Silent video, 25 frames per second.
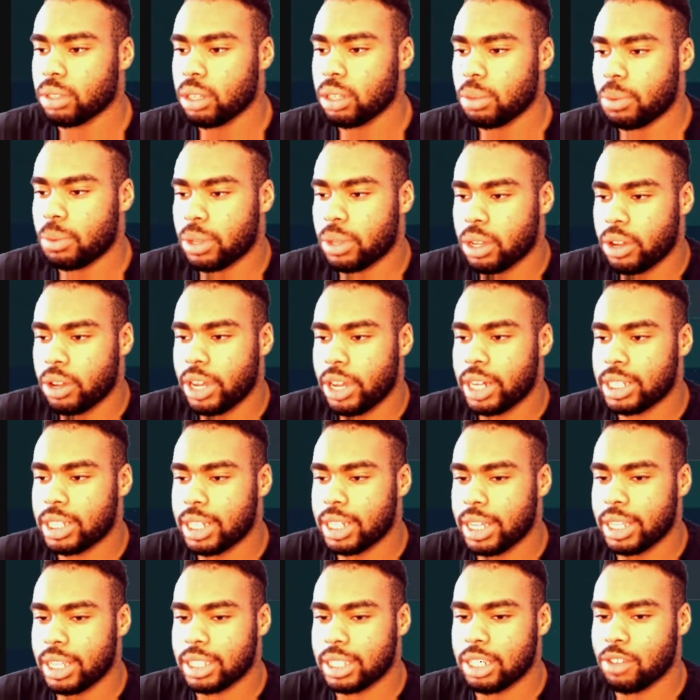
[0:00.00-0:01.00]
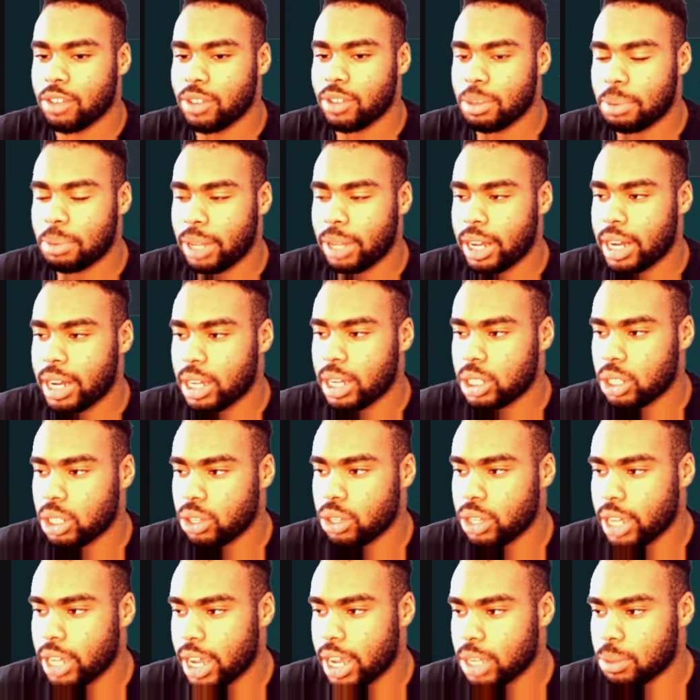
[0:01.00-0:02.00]
we'll go here to the instant replay, and I'll show
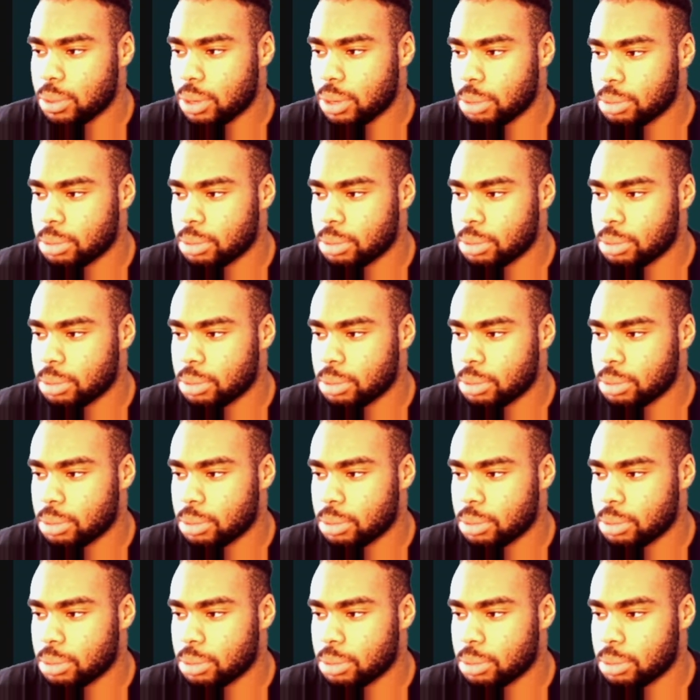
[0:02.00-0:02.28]
you guys what I'm